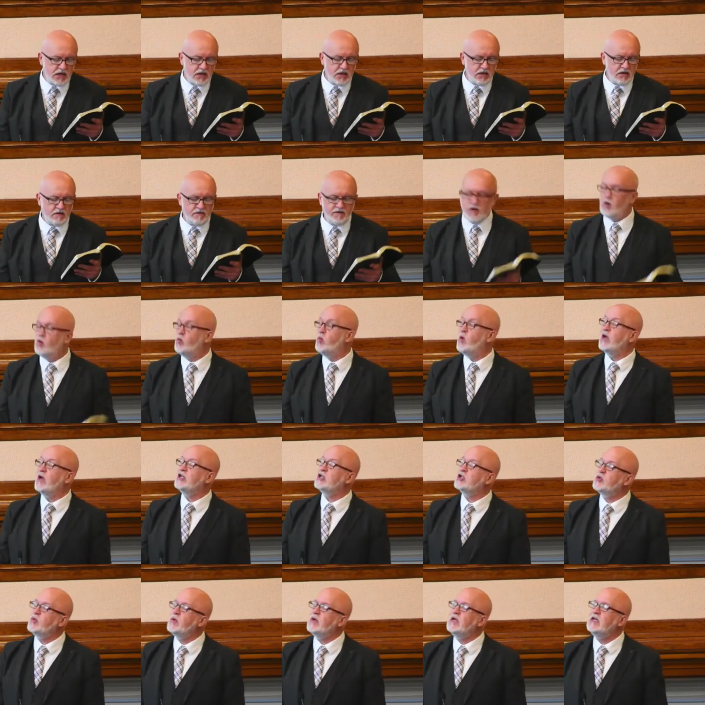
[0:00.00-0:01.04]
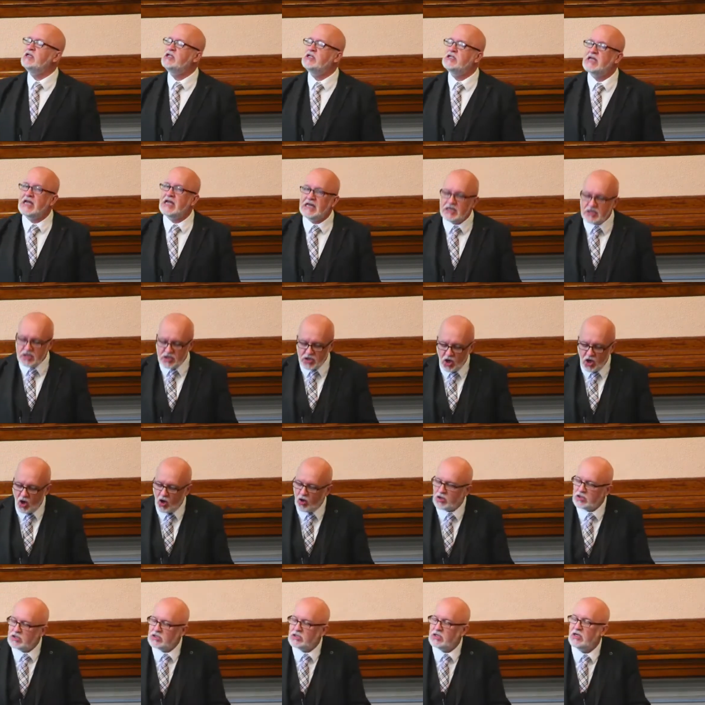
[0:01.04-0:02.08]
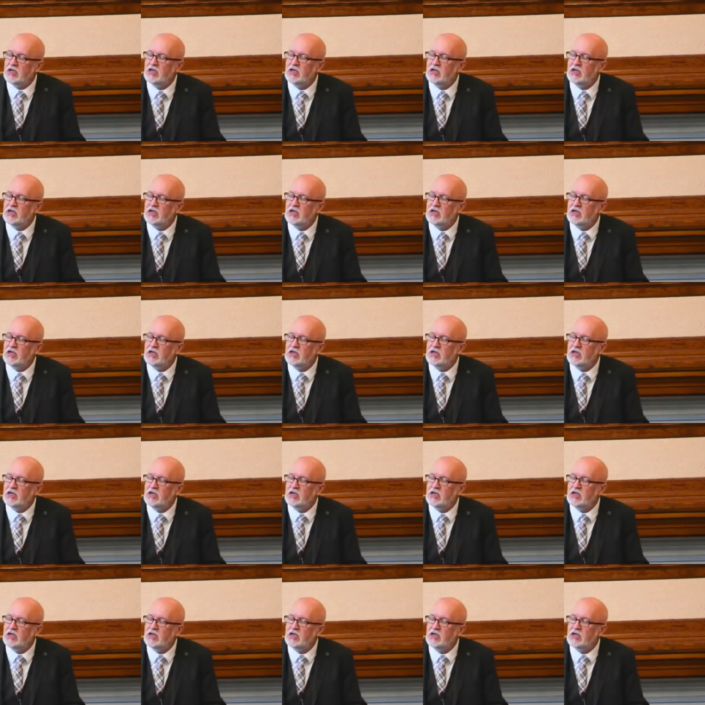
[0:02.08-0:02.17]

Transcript: for which we did not